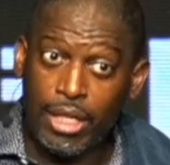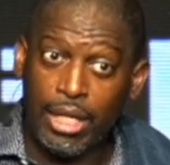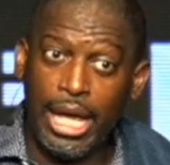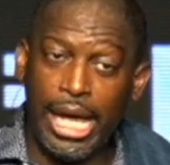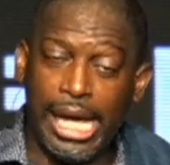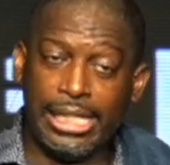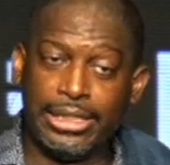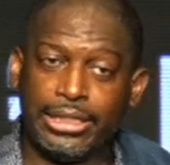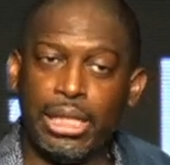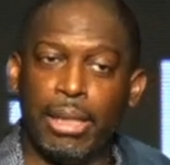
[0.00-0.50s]

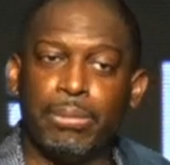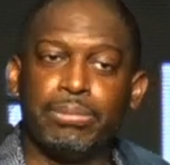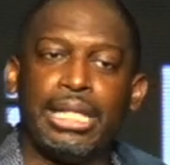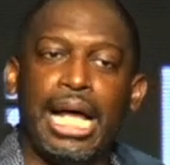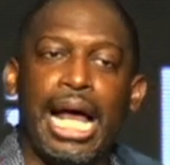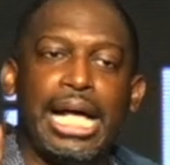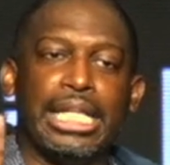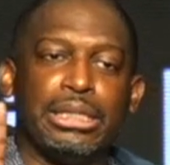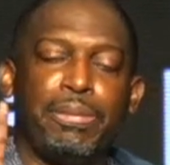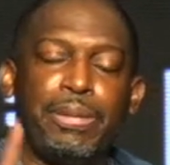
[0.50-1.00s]
And
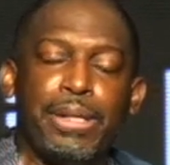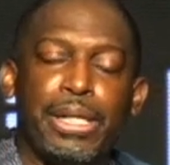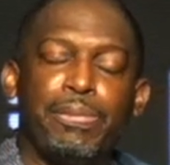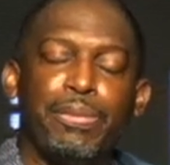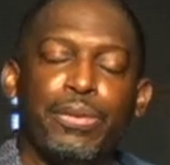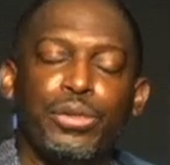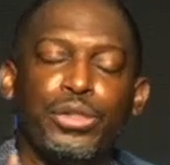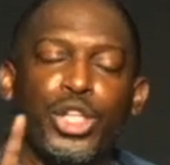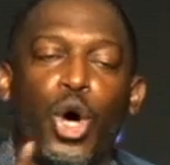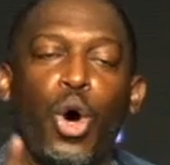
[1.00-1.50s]
sometimes
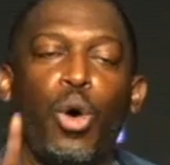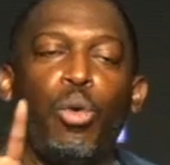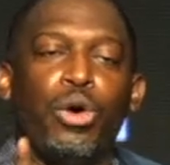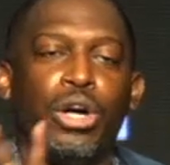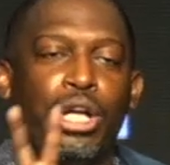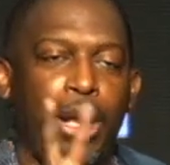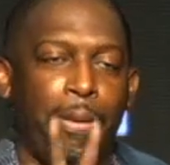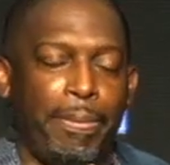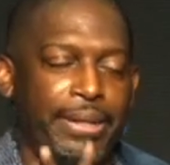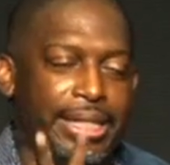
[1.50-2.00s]
people don't
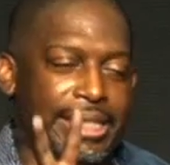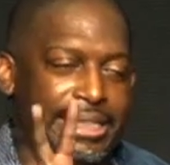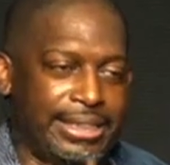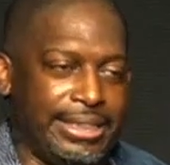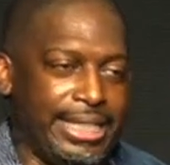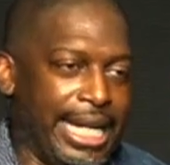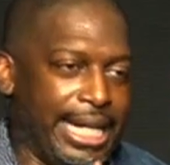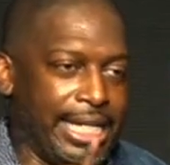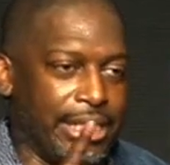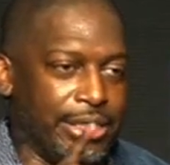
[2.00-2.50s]
want to play
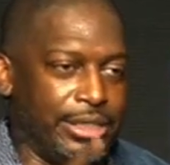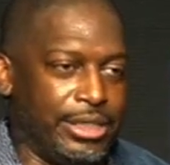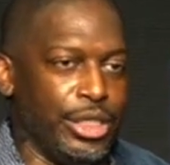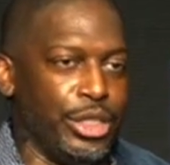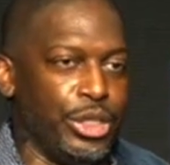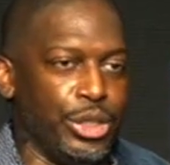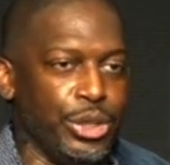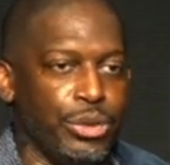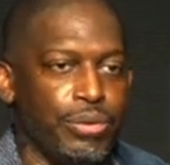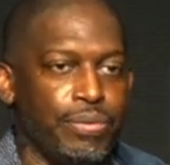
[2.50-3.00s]
second to
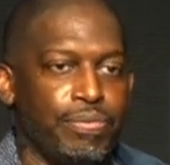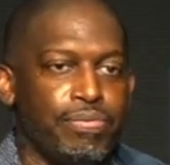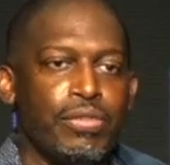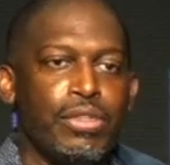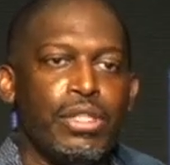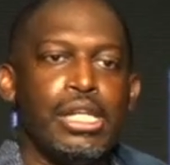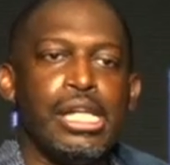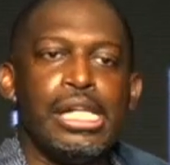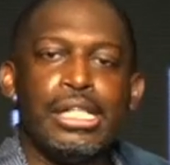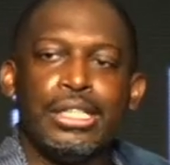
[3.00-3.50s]
you.
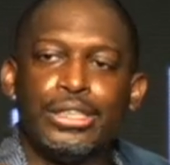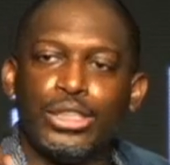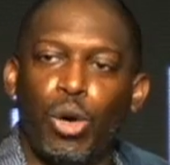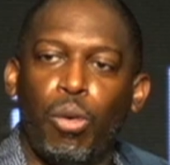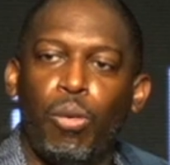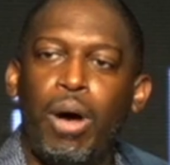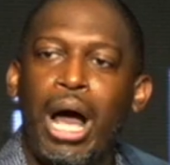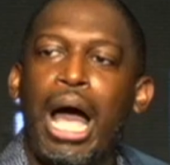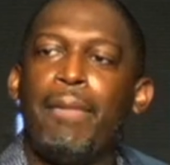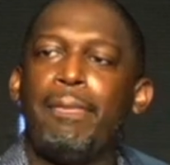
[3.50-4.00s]
So,
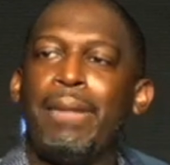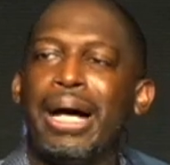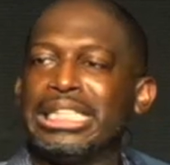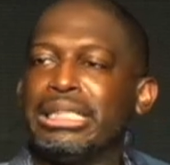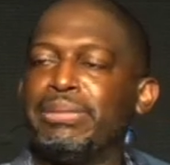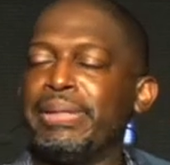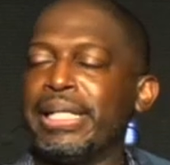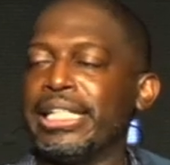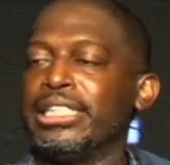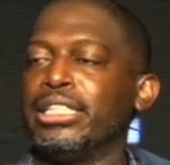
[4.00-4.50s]
why am I
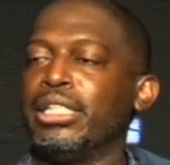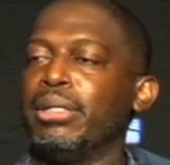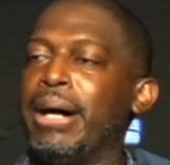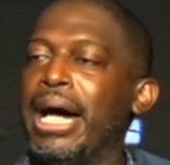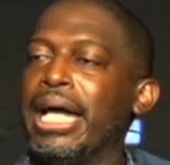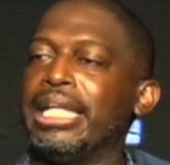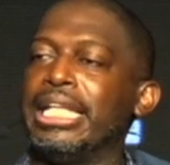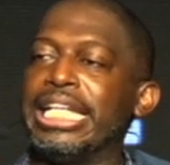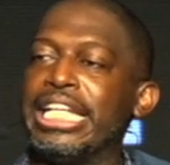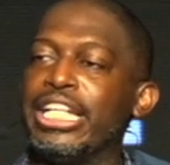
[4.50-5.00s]
speaking to
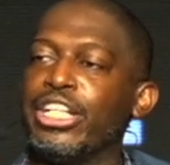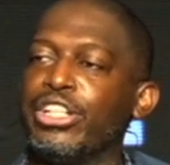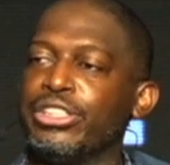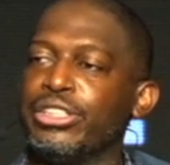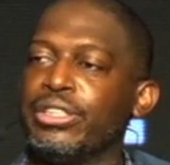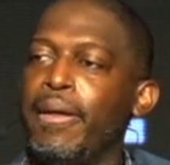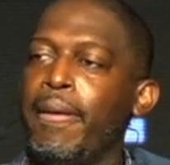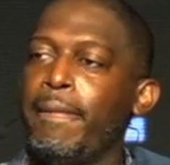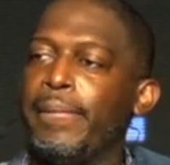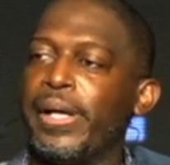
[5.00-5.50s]
my
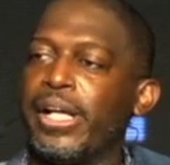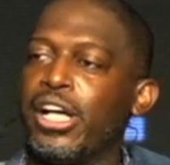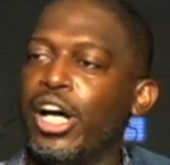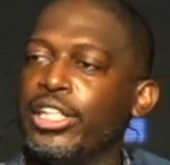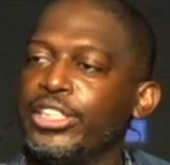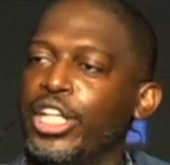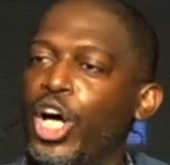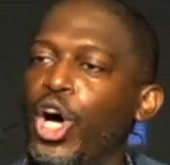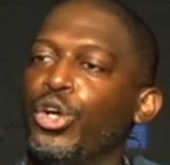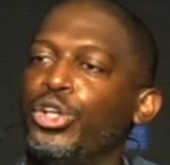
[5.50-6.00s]
leaders?
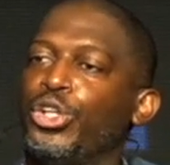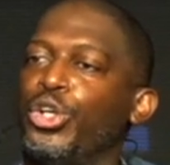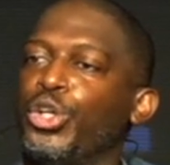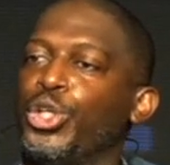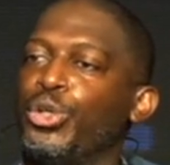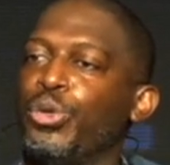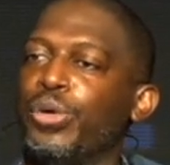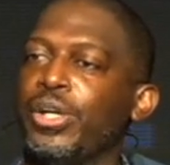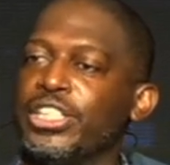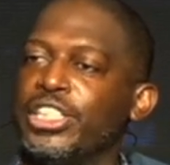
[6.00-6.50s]
Because although
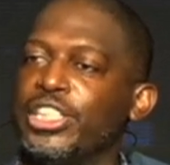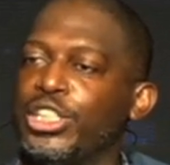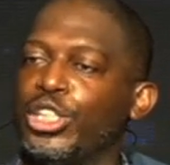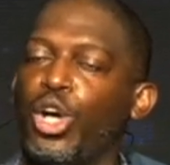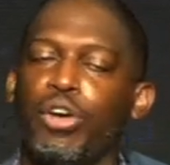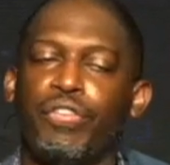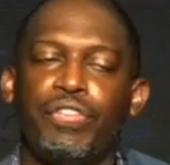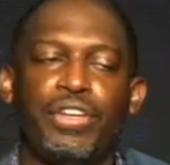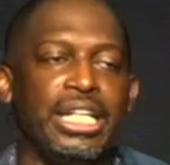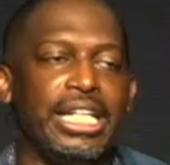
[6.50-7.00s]
you're a
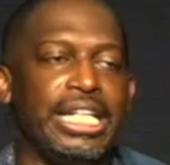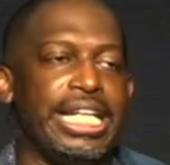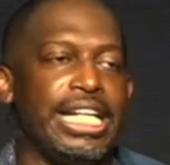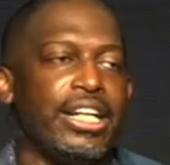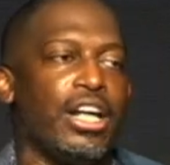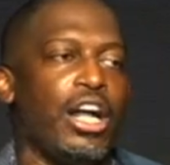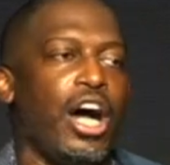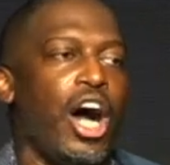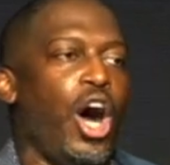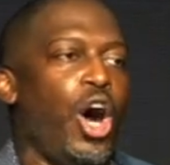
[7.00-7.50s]
servant
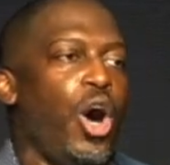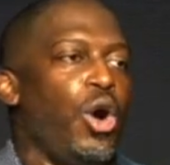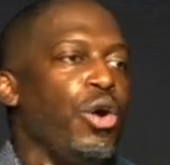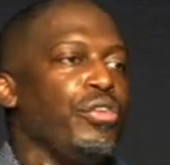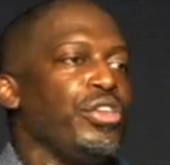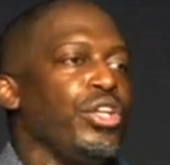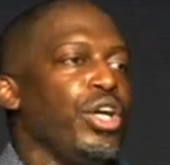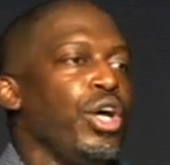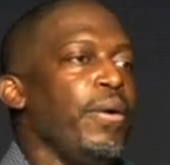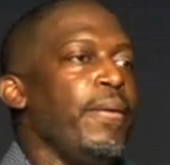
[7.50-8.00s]
leader,
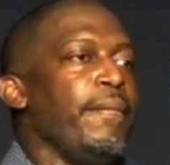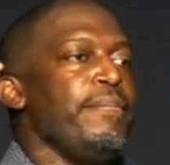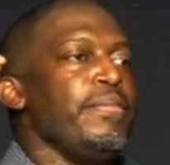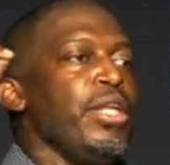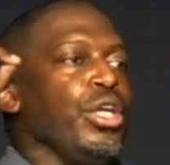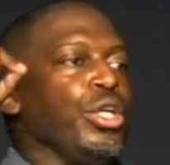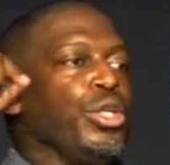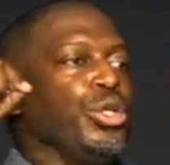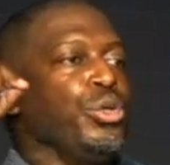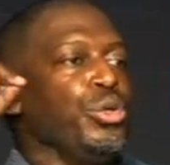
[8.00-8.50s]
although
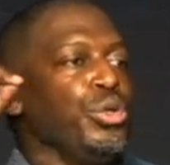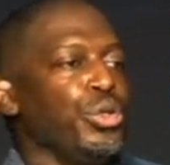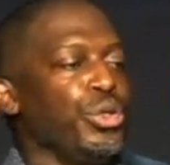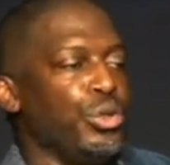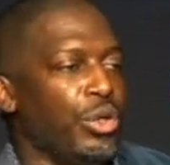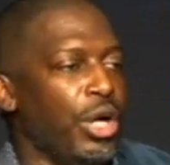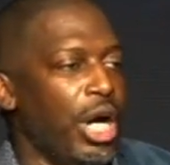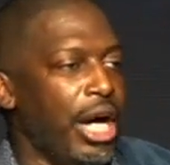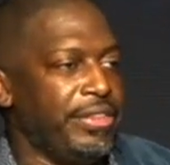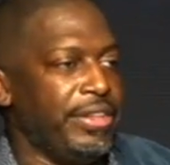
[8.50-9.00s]
you,
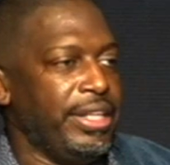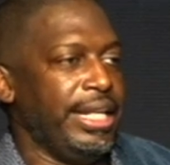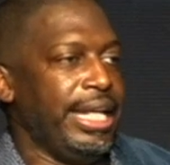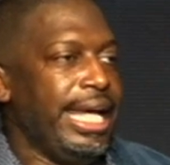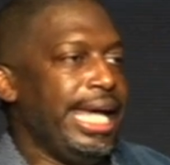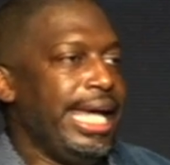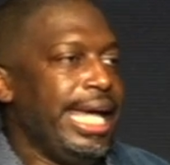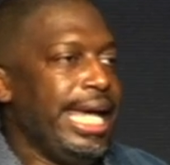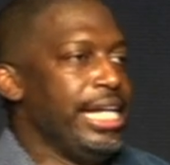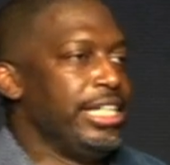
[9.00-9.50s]
you're under the
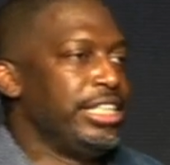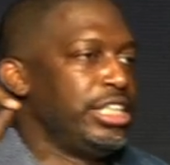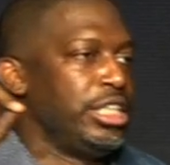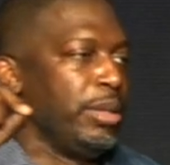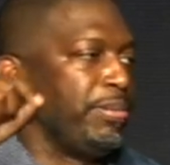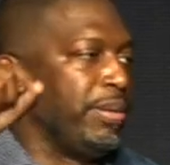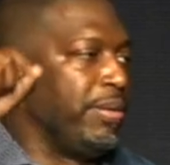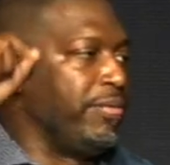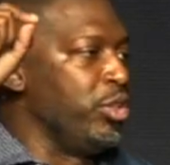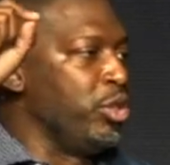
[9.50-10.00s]

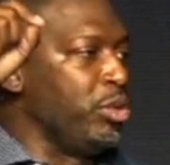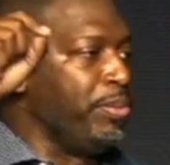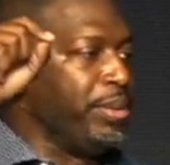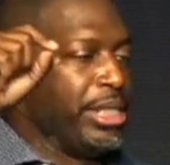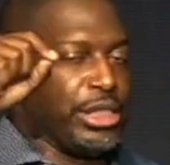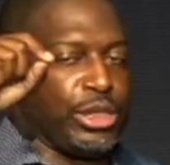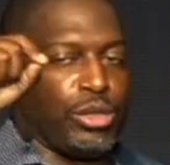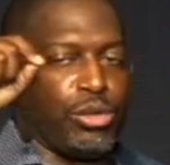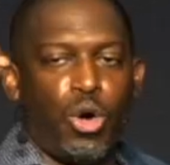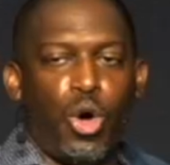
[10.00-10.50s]
headship of
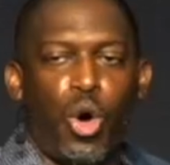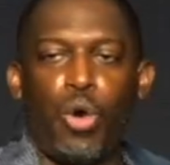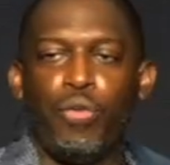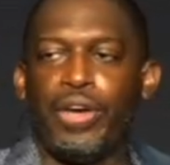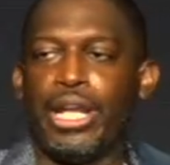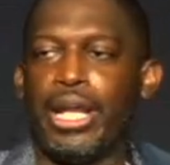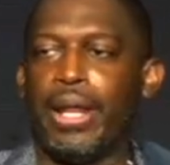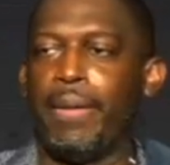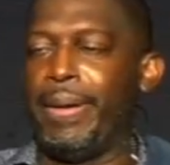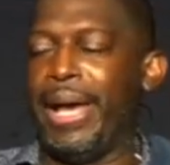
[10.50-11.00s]
Newbies Grove
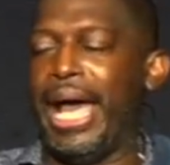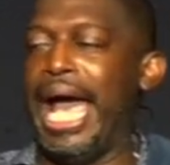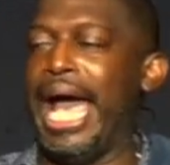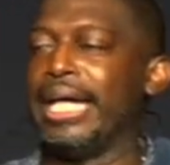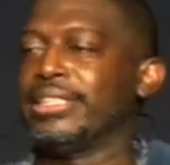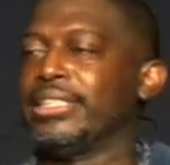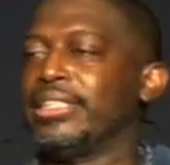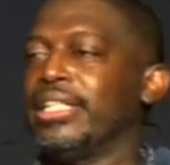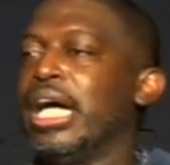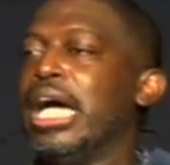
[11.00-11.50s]
and the
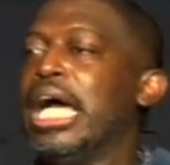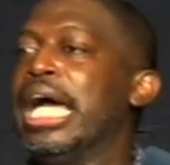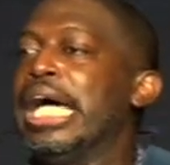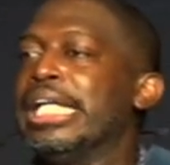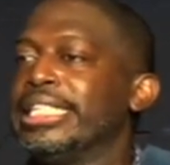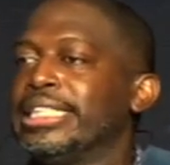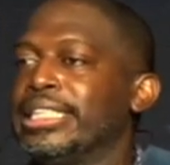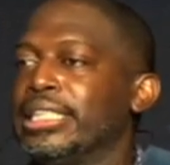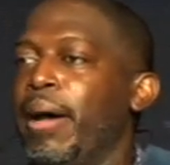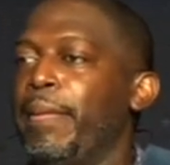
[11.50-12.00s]
pastor,
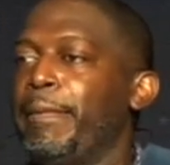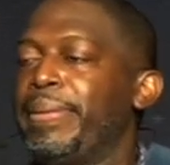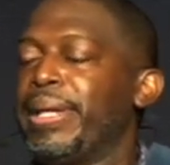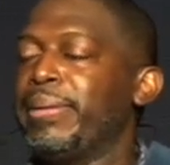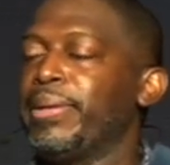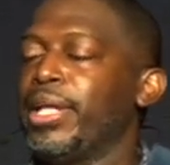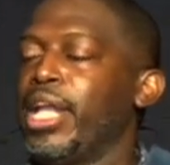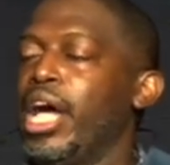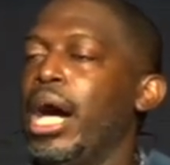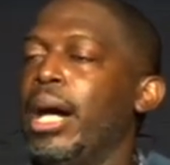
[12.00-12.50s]
some
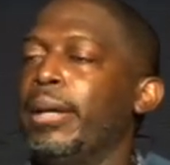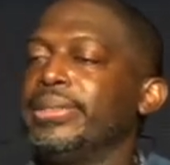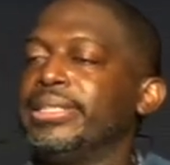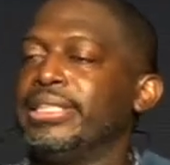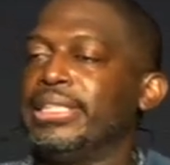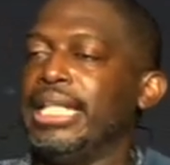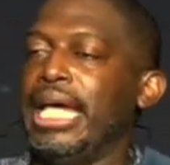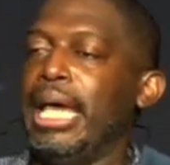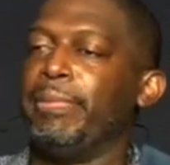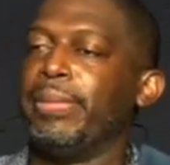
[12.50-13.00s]
people are
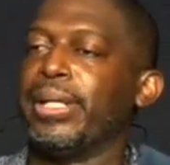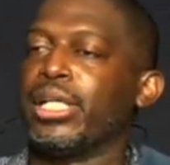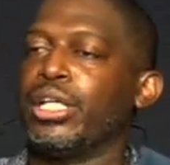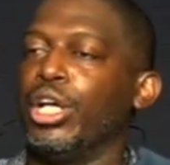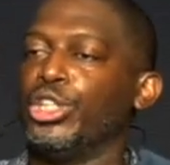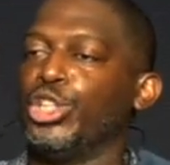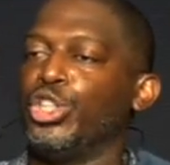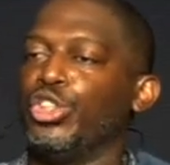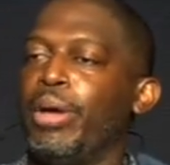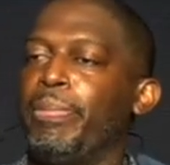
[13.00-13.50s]
upset
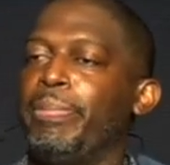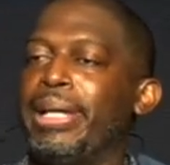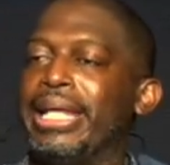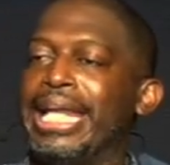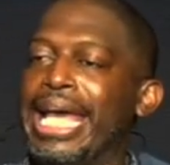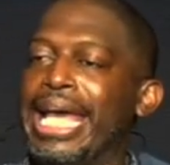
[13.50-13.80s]
because you have been